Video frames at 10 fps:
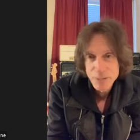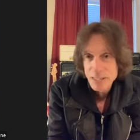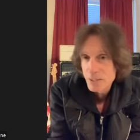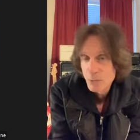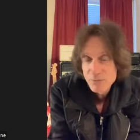
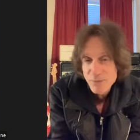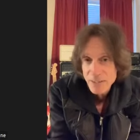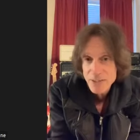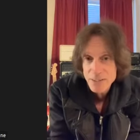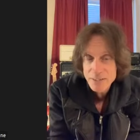pizza with
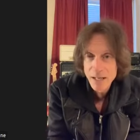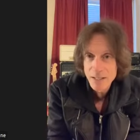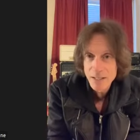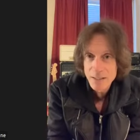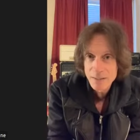veggies
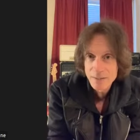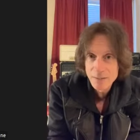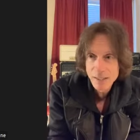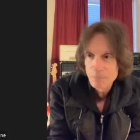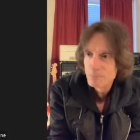on it
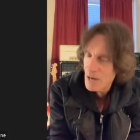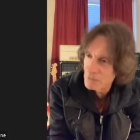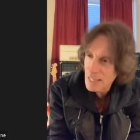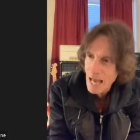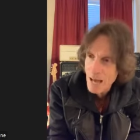um,
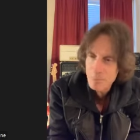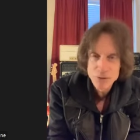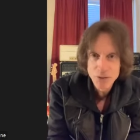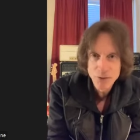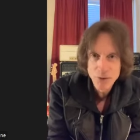definitely apple
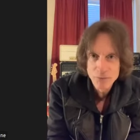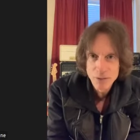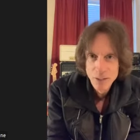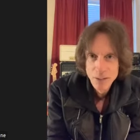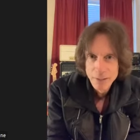turnover,
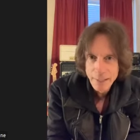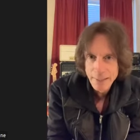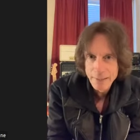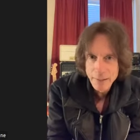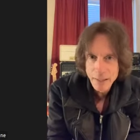and
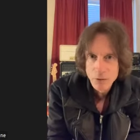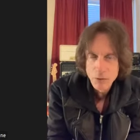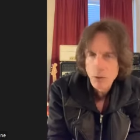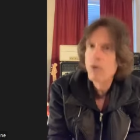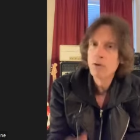then uh,
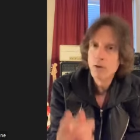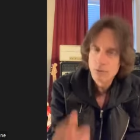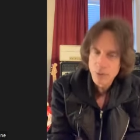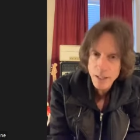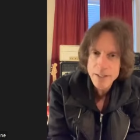Coca Cola
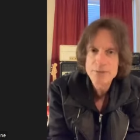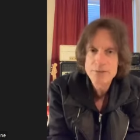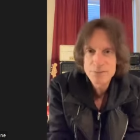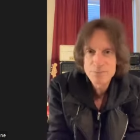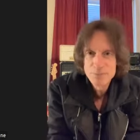over
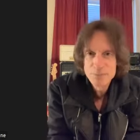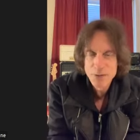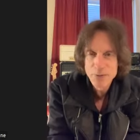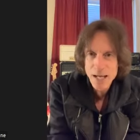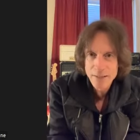ice.
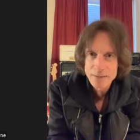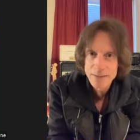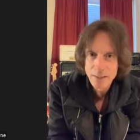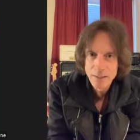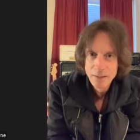So yeah, that's
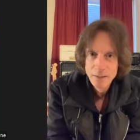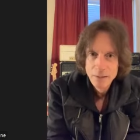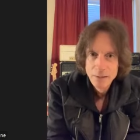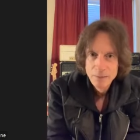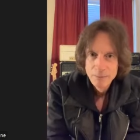it.
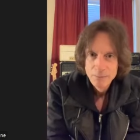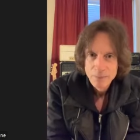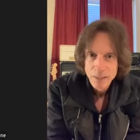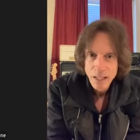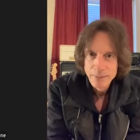
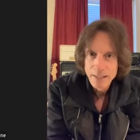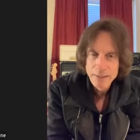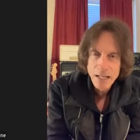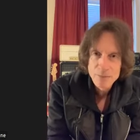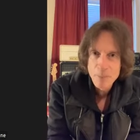And then and
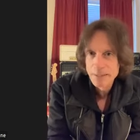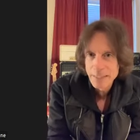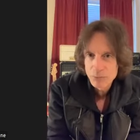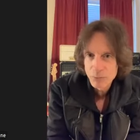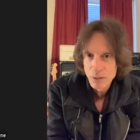then if I'm on
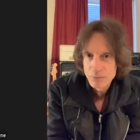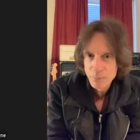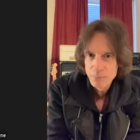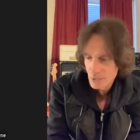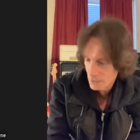death row, if
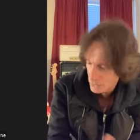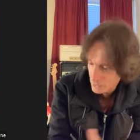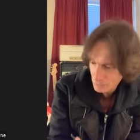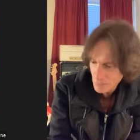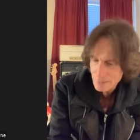someone's going to
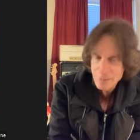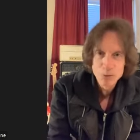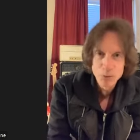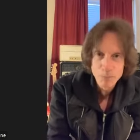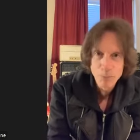shoot like some
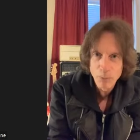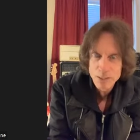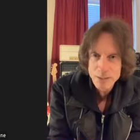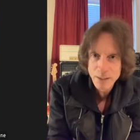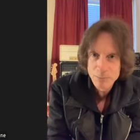sort of
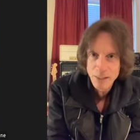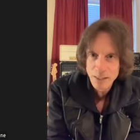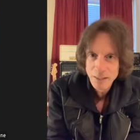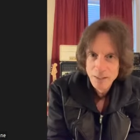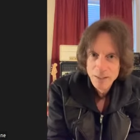poison in
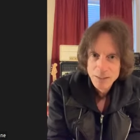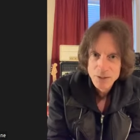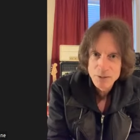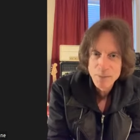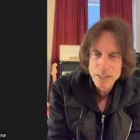me,
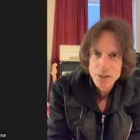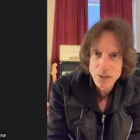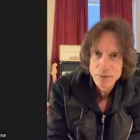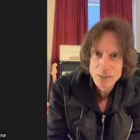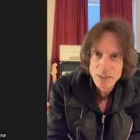just make
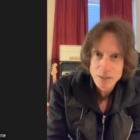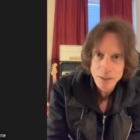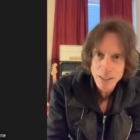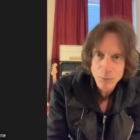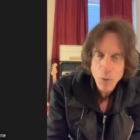sure it's just
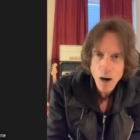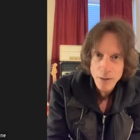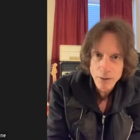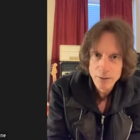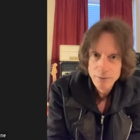like water.